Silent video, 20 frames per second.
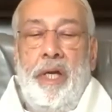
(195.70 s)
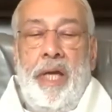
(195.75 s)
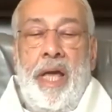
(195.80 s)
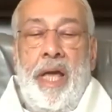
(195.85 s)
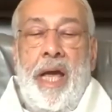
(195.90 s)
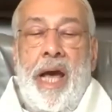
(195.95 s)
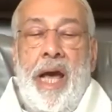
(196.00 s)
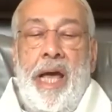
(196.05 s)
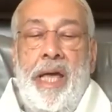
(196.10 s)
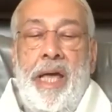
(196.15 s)

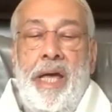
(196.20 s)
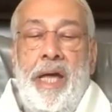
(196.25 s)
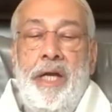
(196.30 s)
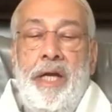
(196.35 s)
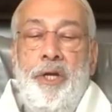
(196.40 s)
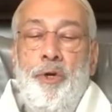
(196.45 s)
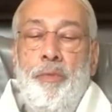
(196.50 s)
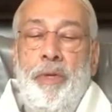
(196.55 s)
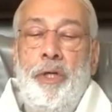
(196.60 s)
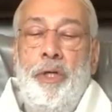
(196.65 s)
AI
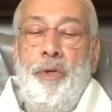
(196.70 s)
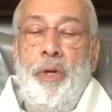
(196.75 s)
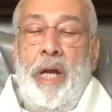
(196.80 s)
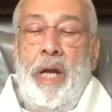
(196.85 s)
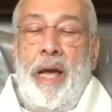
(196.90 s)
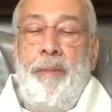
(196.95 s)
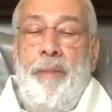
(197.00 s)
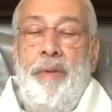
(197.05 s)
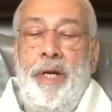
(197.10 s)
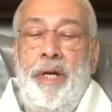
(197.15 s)
and human
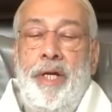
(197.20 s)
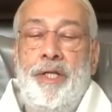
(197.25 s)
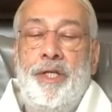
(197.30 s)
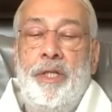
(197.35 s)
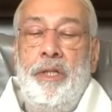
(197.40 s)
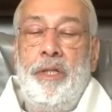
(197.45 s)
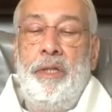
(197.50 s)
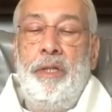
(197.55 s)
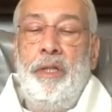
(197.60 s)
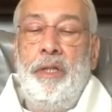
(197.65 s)

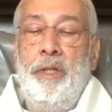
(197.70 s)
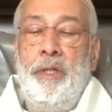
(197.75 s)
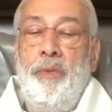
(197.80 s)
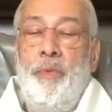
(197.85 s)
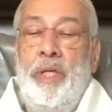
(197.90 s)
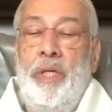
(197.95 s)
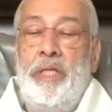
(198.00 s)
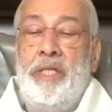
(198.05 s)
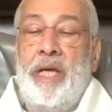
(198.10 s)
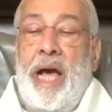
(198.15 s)
collaboration
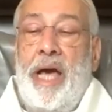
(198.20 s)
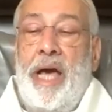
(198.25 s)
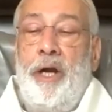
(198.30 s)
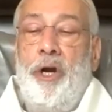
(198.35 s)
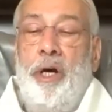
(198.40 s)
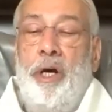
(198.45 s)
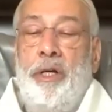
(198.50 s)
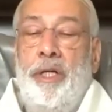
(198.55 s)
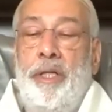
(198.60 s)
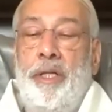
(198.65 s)
will
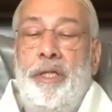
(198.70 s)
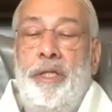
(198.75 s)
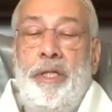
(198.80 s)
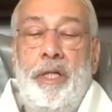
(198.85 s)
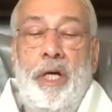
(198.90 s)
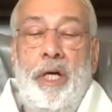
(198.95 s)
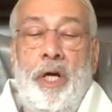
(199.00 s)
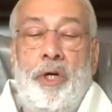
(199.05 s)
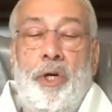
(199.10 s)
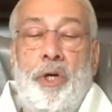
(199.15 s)
skyrocket
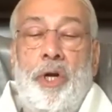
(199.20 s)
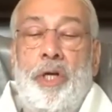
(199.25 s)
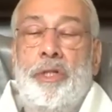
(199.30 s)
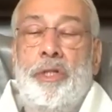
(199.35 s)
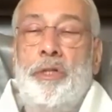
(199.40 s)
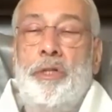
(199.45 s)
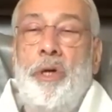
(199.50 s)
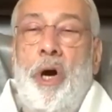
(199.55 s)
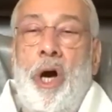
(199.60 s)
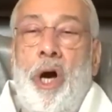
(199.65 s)

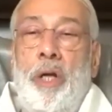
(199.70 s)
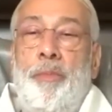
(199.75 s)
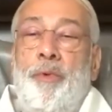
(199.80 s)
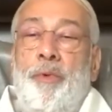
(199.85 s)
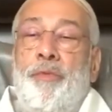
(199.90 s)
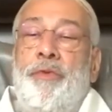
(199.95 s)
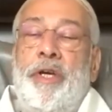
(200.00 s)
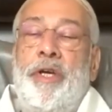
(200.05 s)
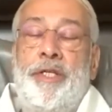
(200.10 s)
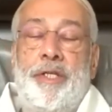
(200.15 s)
across all
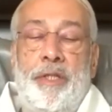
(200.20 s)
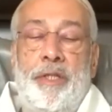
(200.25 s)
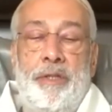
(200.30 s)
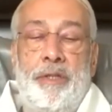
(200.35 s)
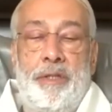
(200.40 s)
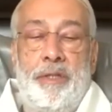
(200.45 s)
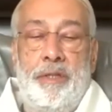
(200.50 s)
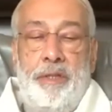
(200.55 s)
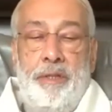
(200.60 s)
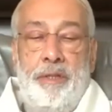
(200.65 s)

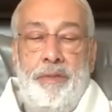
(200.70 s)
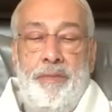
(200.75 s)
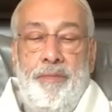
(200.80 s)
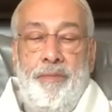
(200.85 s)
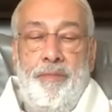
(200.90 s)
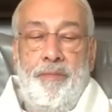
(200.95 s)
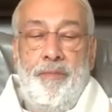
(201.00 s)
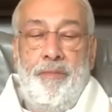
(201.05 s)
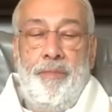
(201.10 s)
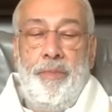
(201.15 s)
professions.
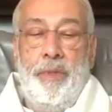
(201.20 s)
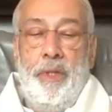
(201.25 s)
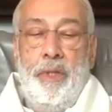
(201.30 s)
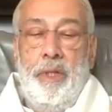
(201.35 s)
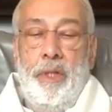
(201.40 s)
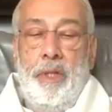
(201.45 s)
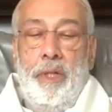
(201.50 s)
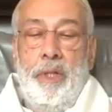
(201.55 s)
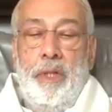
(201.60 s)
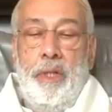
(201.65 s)

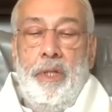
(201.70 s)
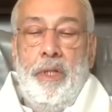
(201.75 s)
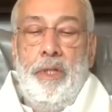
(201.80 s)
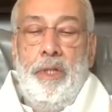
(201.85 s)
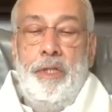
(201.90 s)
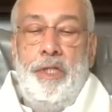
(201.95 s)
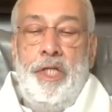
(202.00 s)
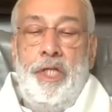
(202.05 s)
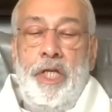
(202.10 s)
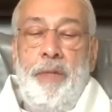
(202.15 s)

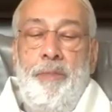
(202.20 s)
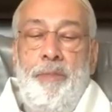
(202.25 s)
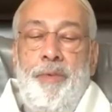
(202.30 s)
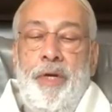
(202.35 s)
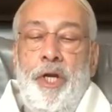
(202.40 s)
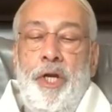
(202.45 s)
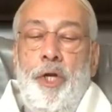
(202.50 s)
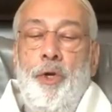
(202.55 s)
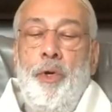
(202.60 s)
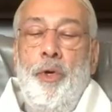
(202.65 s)
Cheap
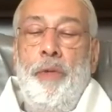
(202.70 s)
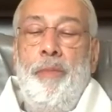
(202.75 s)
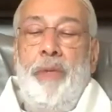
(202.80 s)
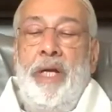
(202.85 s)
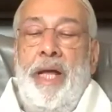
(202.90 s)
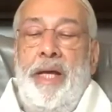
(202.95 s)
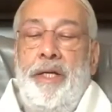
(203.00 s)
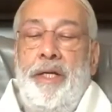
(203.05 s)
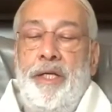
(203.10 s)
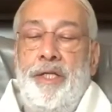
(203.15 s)

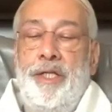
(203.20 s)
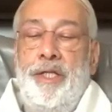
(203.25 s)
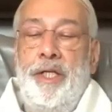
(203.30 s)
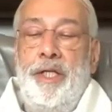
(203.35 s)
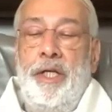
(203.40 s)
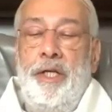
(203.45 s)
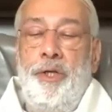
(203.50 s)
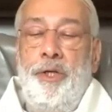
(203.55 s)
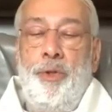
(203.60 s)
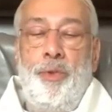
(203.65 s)
renewable
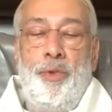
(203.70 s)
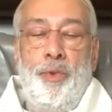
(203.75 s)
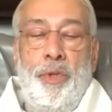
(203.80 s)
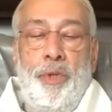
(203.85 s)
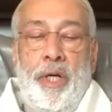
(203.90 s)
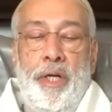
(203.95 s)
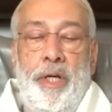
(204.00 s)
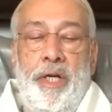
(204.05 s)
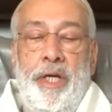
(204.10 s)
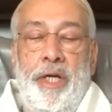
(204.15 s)
energy due to
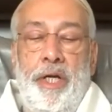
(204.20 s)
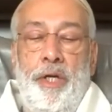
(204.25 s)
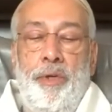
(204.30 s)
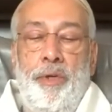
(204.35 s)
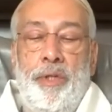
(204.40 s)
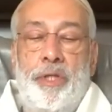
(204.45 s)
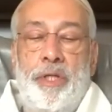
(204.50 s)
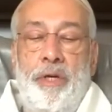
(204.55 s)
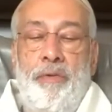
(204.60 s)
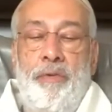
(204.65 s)

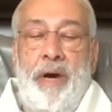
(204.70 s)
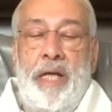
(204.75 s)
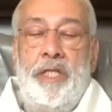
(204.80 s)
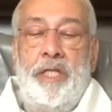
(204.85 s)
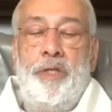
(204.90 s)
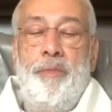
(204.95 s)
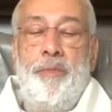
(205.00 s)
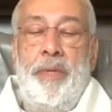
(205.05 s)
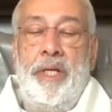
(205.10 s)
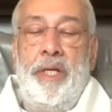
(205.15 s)
continuous
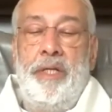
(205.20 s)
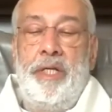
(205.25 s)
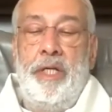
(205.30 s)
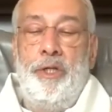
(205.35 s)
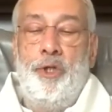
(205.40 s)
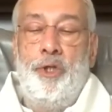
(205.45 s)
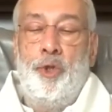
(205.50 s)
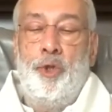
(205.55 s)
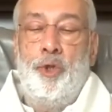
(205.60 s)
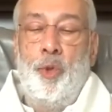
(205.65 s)
advancement
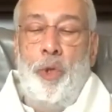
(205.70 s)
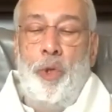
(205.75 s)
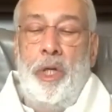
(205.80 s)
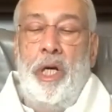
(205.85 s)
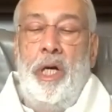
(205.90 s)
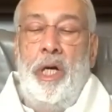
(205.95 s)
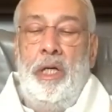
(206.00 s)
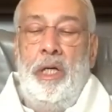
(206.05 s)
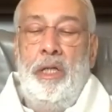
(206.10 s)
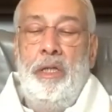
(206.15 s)
in
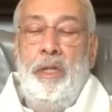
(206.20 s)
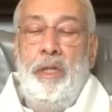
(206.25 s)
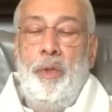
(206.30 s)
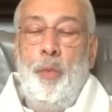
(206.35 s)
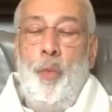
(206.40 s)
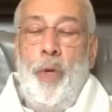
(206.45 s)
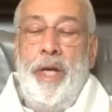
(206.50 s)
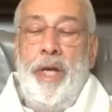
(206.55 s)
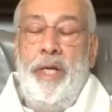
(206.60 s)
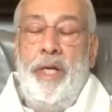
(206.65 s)
solar,
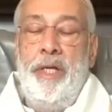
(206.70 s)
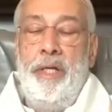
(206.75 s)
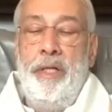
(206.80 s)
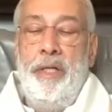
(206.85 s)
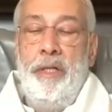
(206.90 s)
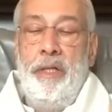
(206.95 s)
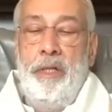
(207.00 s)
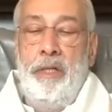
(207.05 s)
wind,